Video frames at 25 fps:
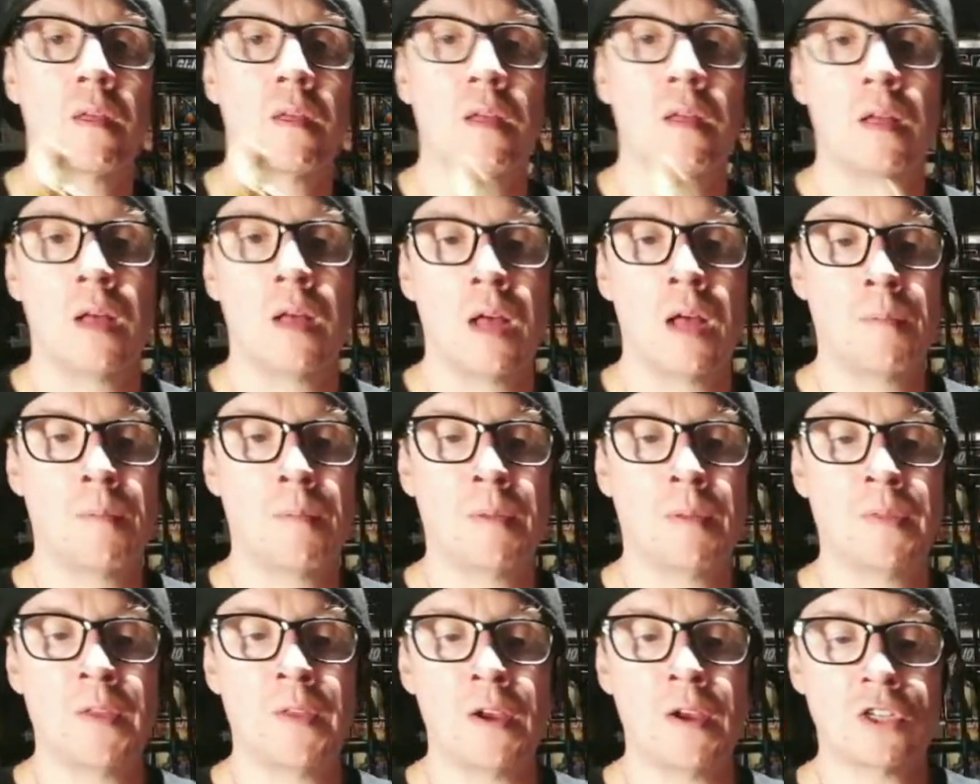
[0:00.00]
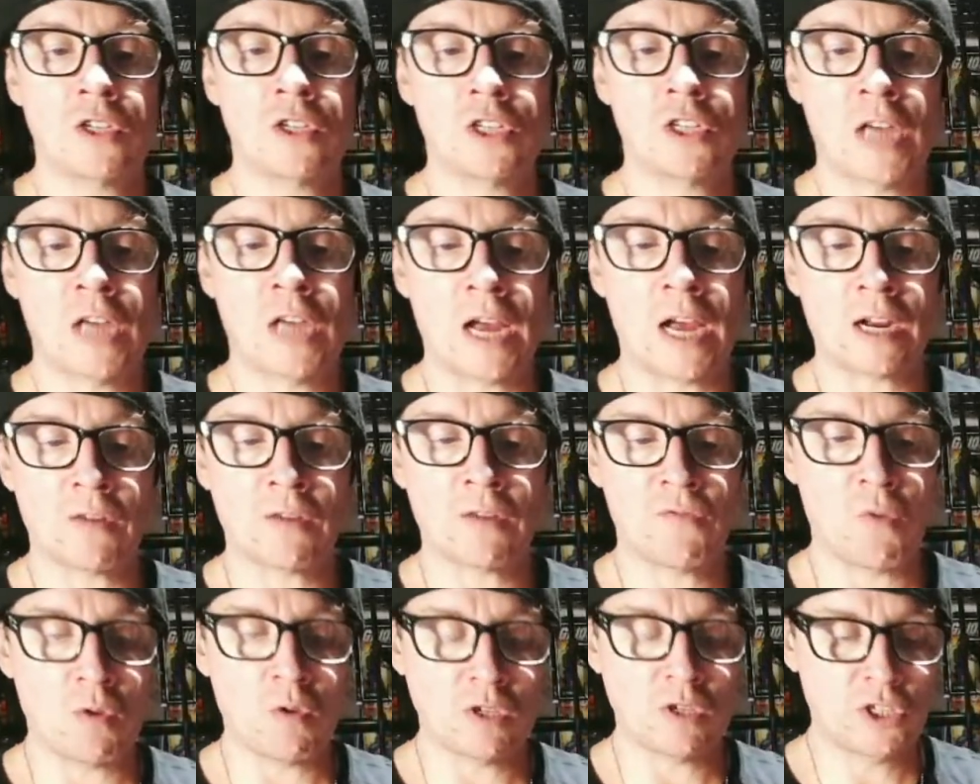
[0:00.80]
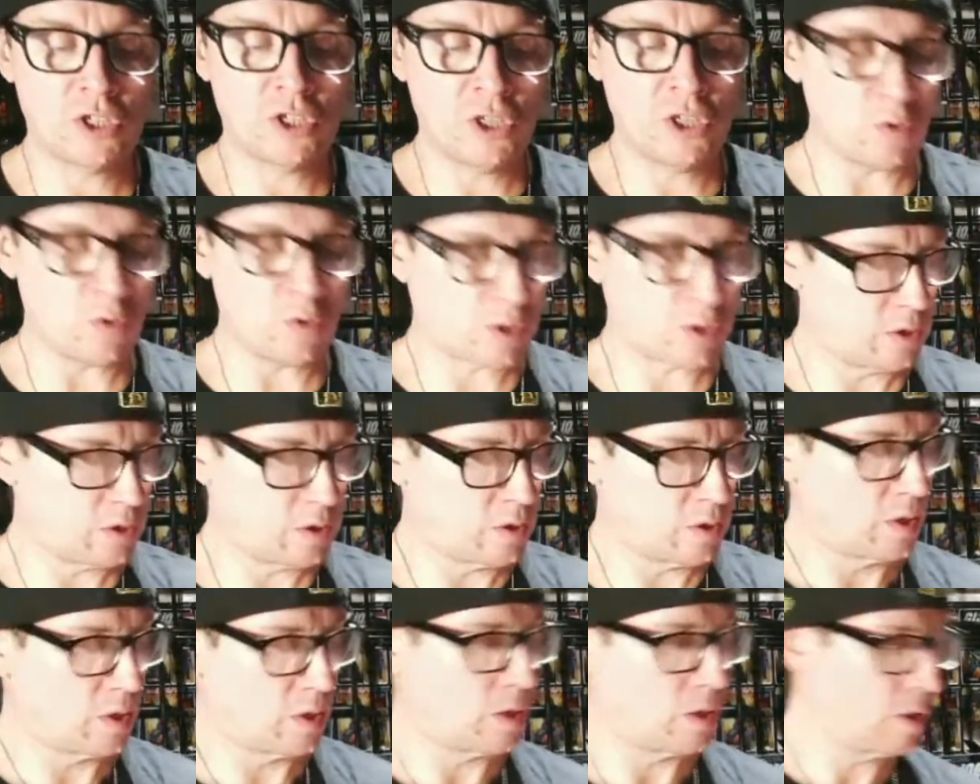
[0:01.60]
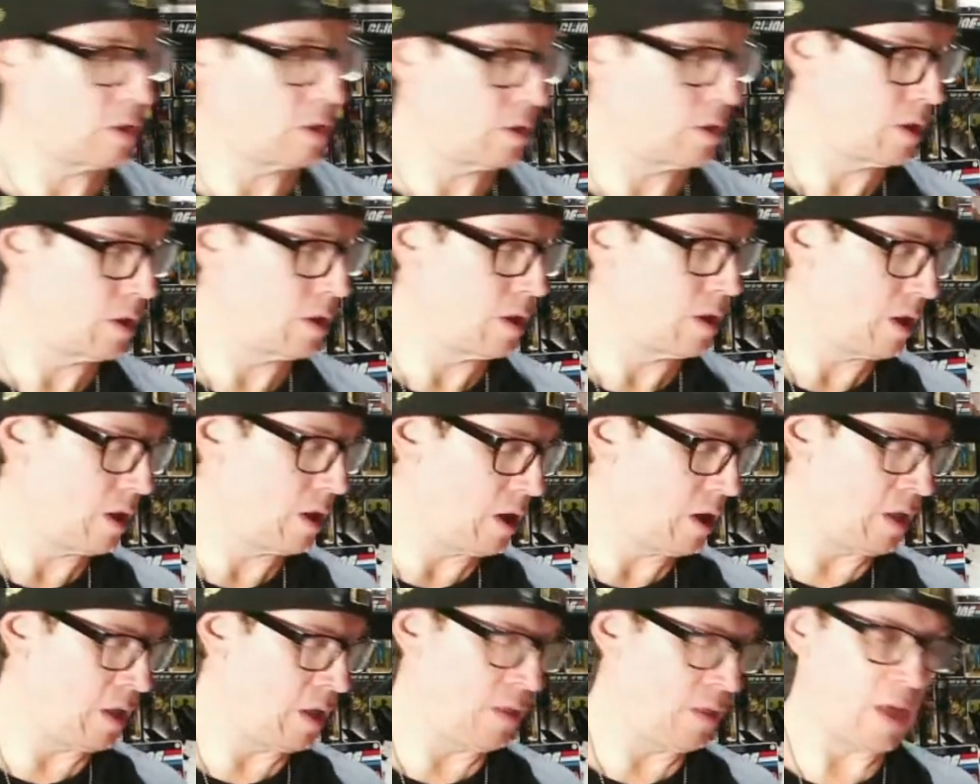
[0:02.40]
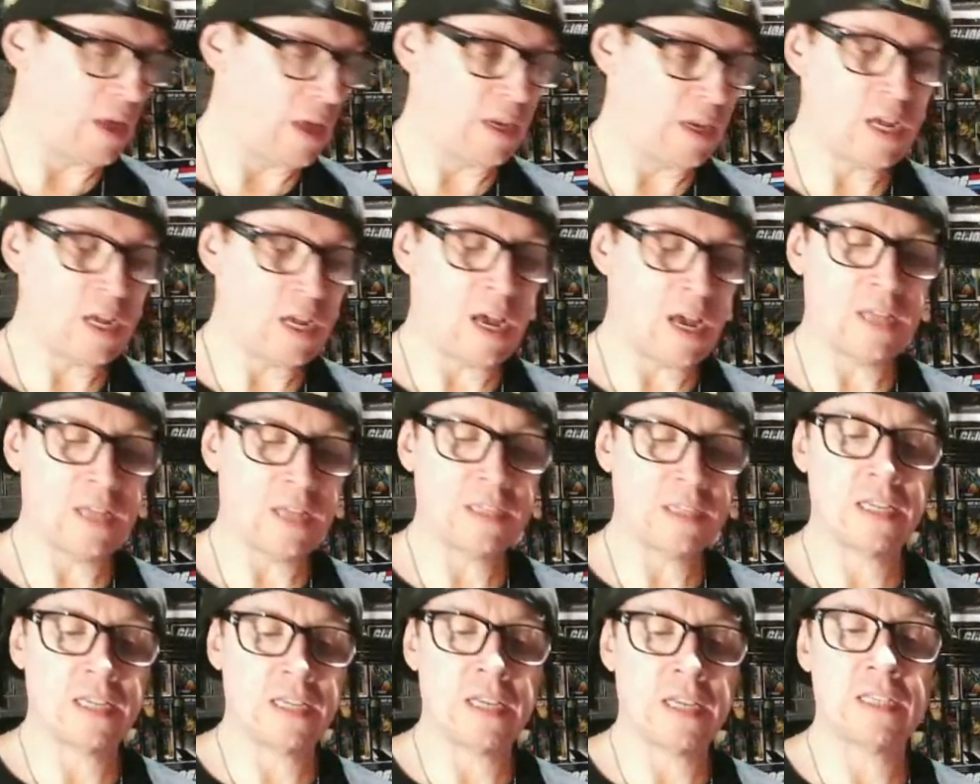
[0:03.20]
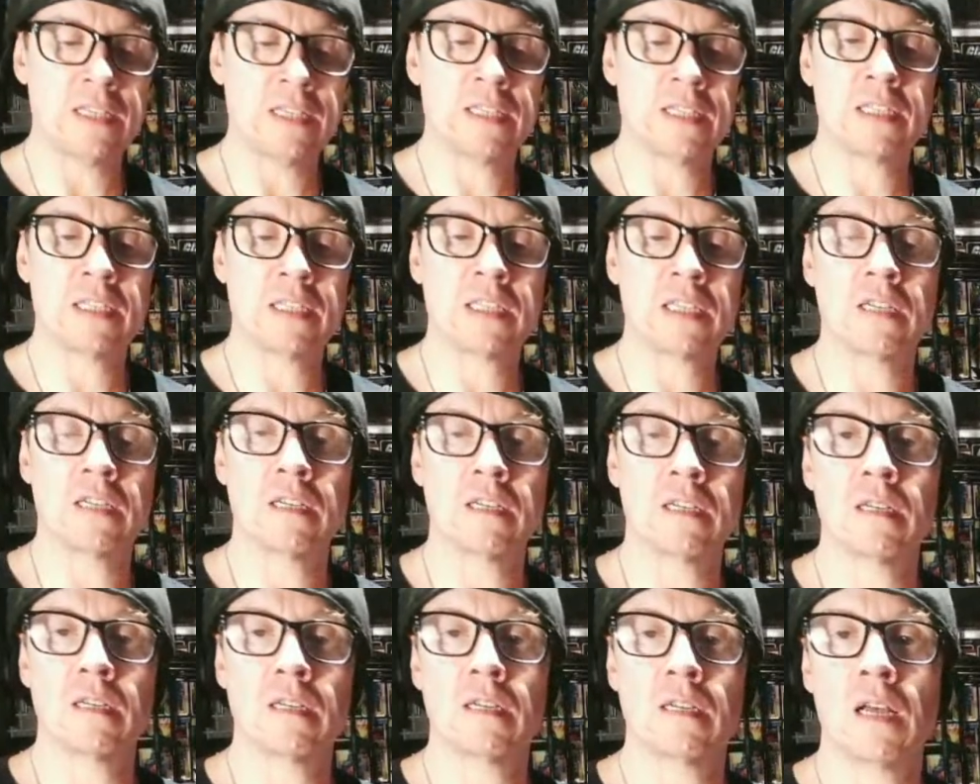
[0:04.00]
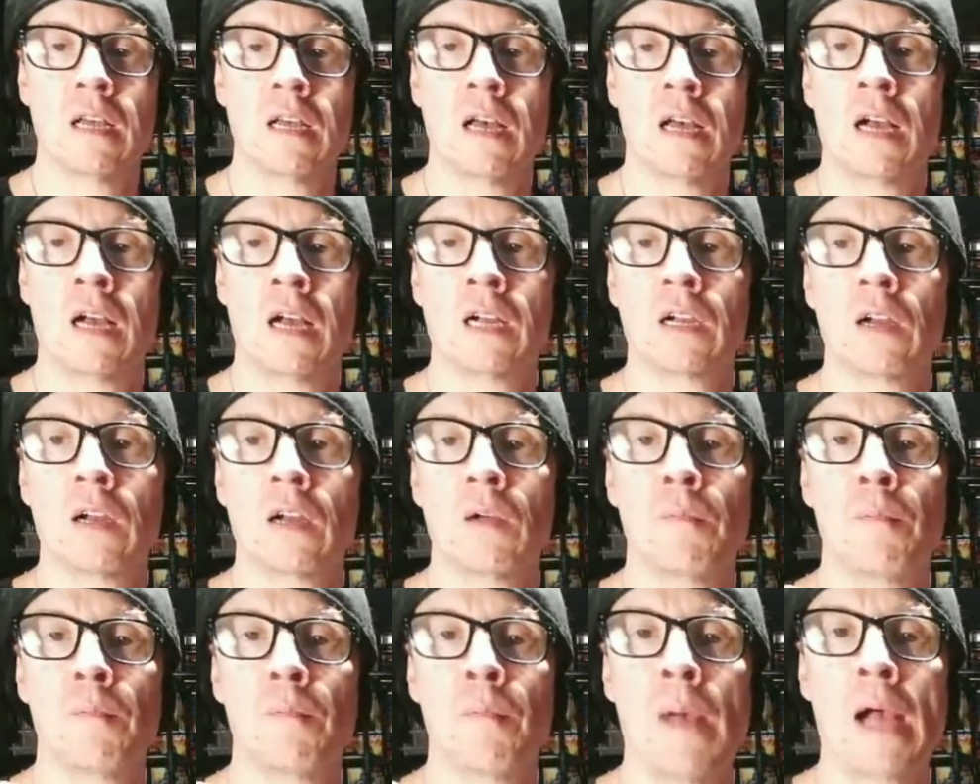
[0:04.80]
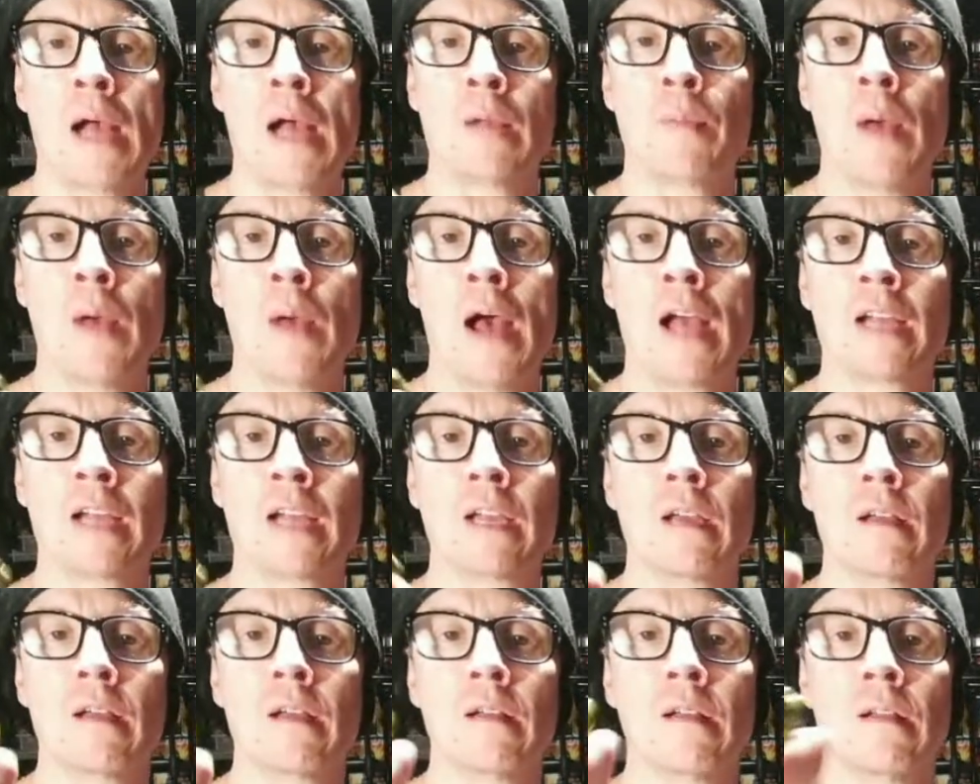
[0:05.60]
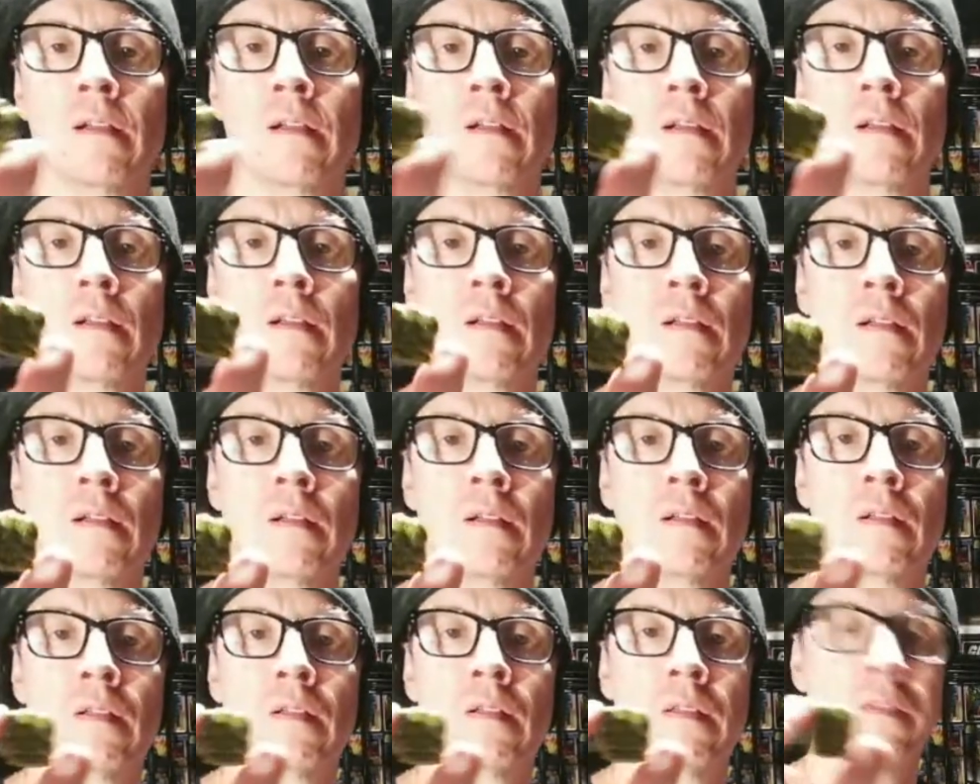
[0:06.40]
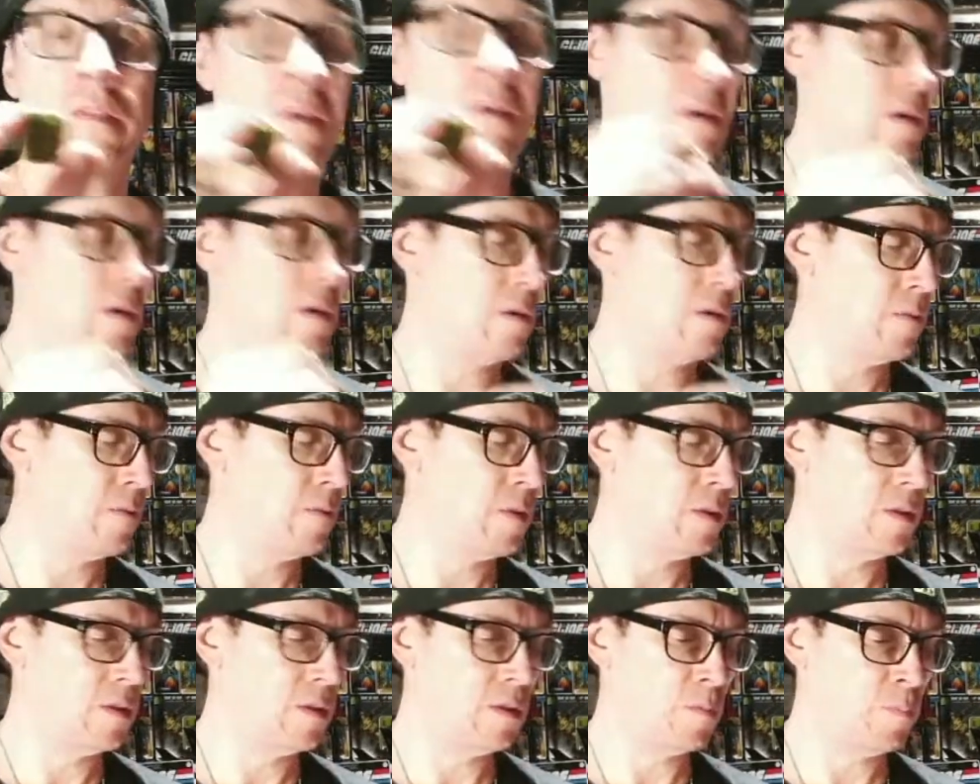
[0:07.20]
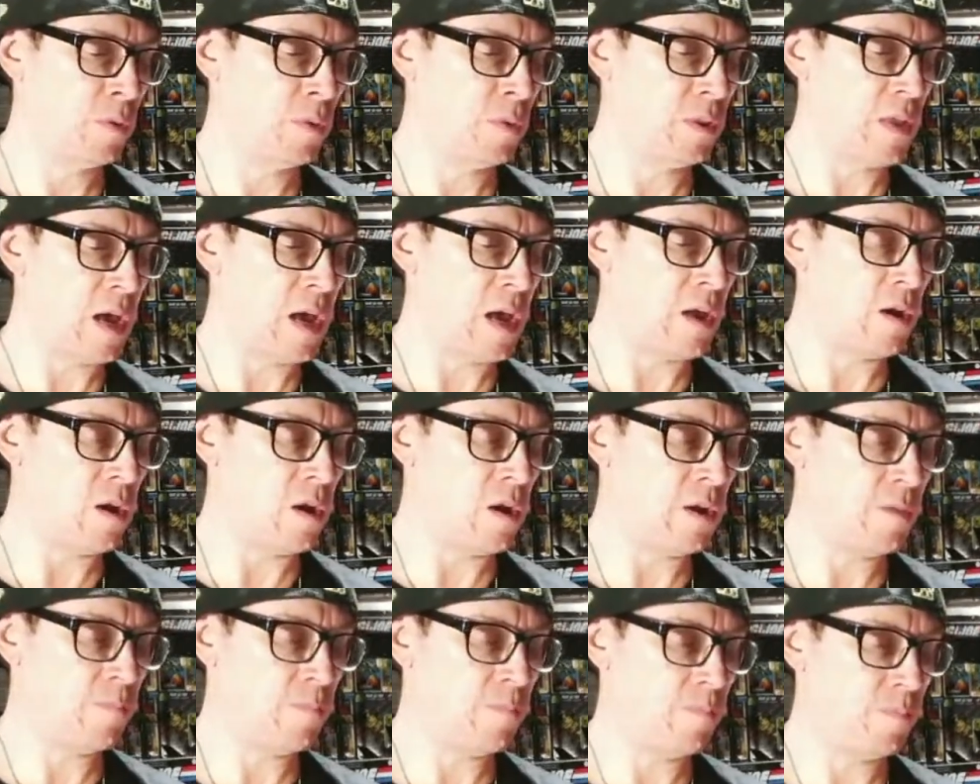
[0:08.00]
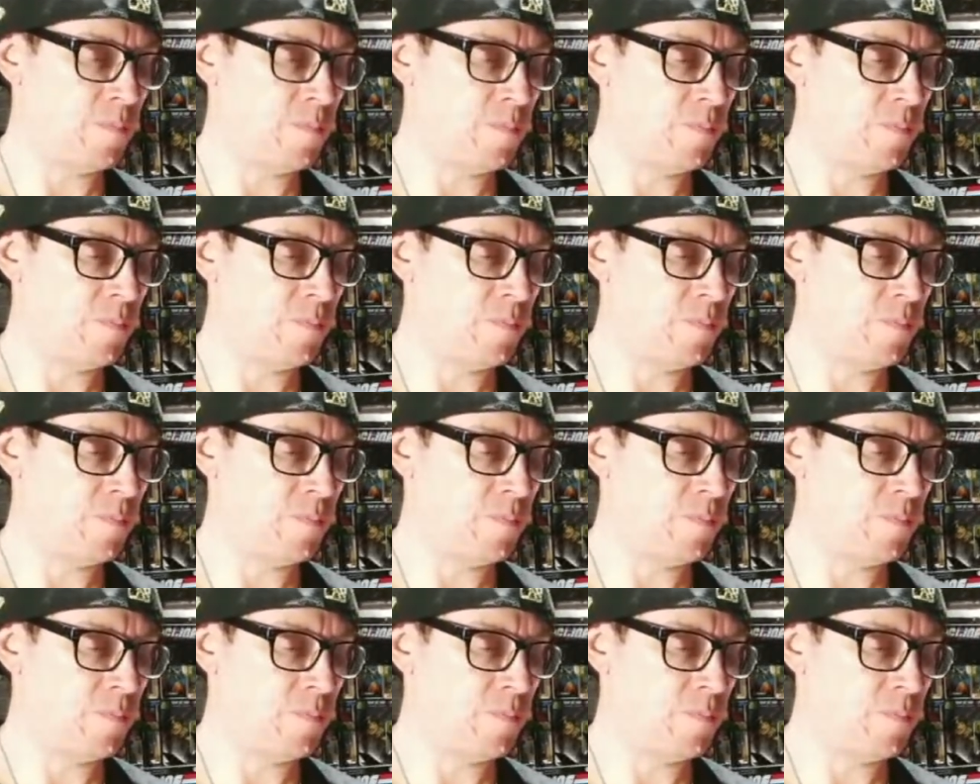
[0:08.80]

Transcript: But there's your Tiger Force Duke. And then he has his backpack there. Put that on him.